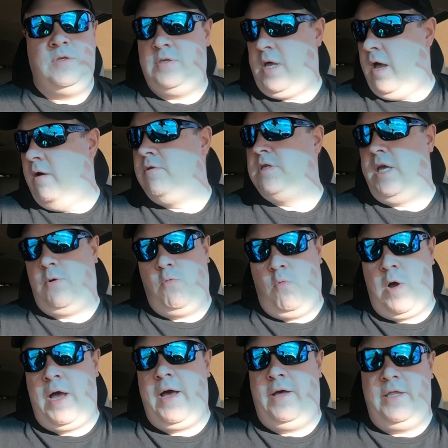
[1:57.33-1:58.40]
So I was like,
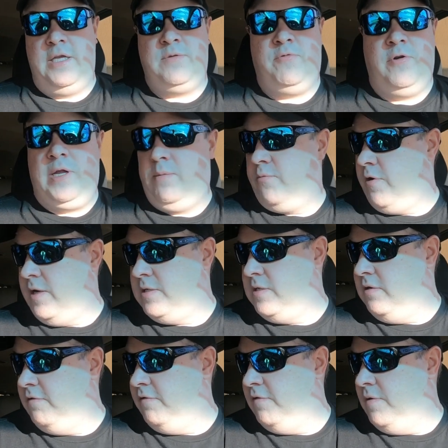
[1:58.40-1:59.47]
wow, that's pretty
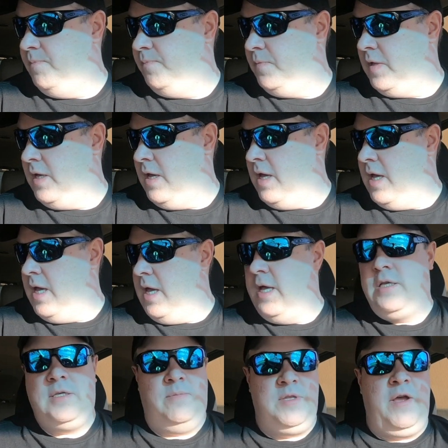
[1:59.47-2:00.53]
impressive.
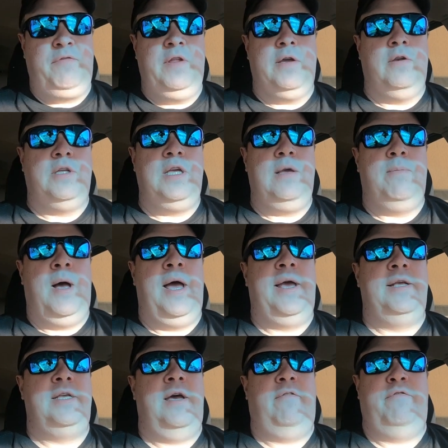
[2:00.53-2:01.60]
So I'm definitely going to keep
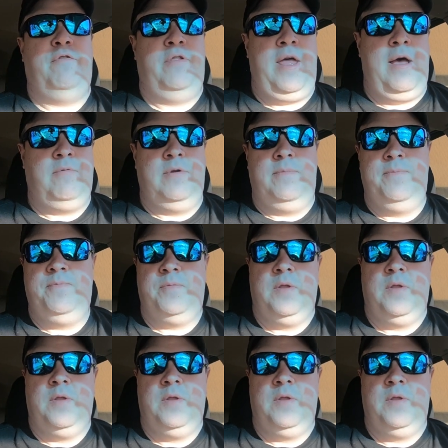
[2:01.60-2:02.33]
my eye out for that one,